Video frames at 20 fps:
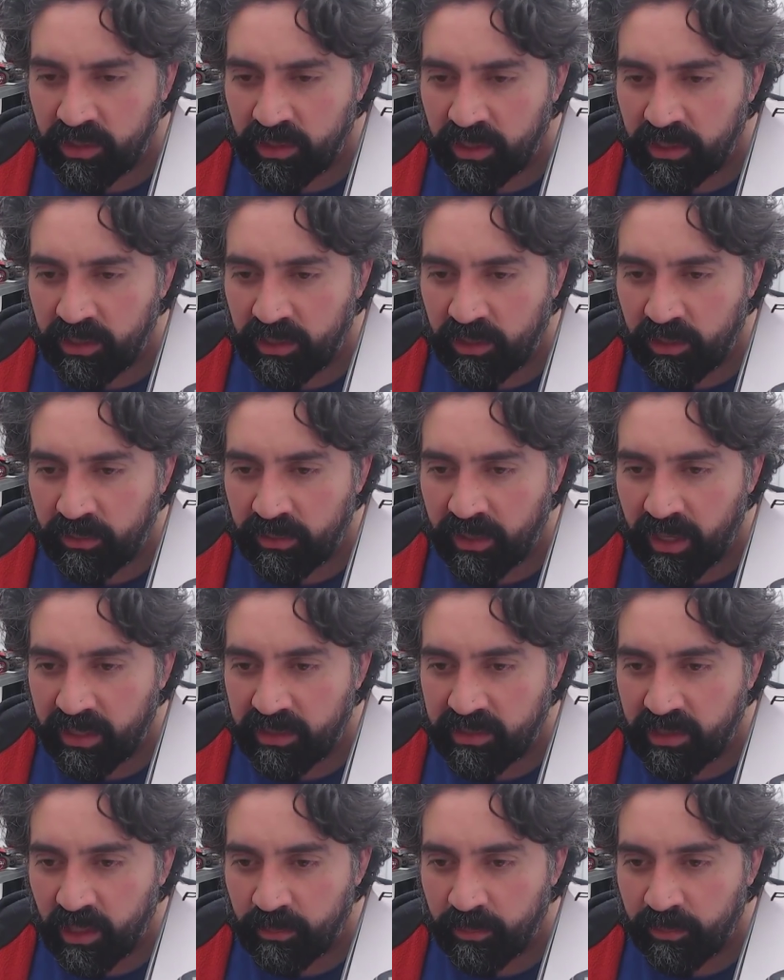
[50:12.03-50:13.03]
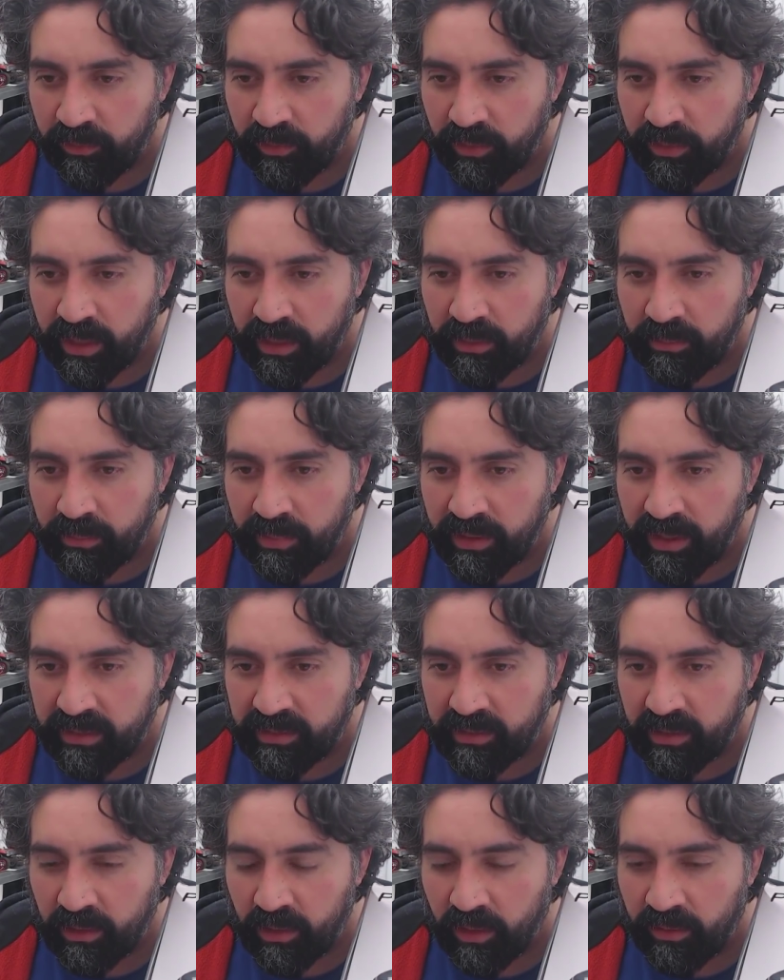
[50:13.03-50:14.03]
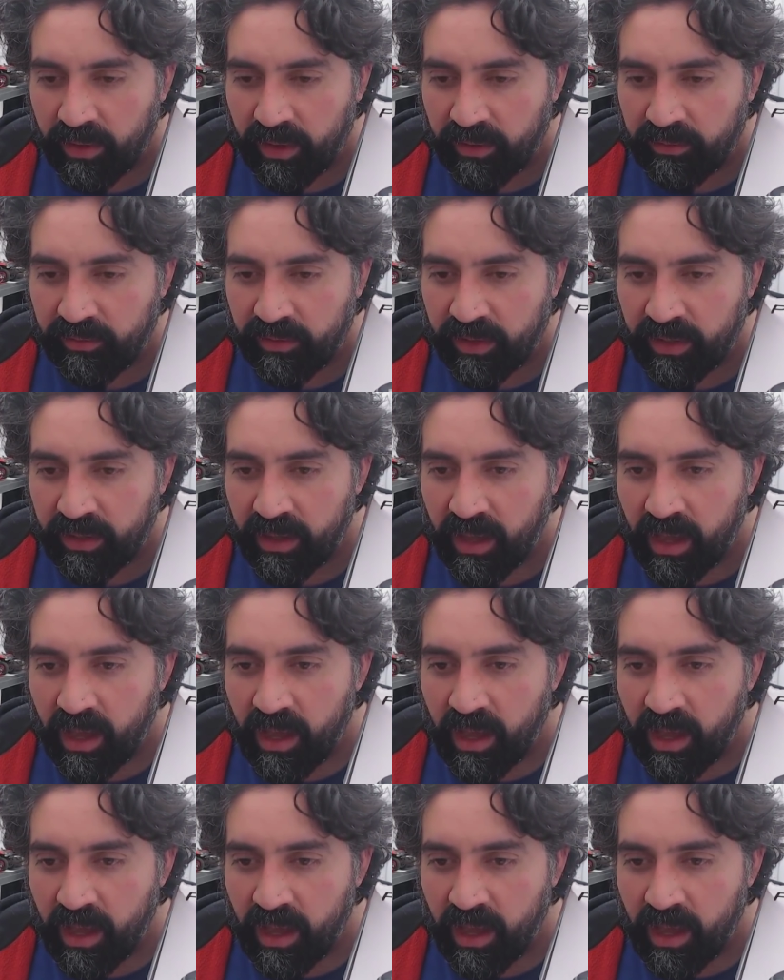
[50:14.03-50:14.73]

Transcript: in the UK, sell before then, but that's a lot of effort.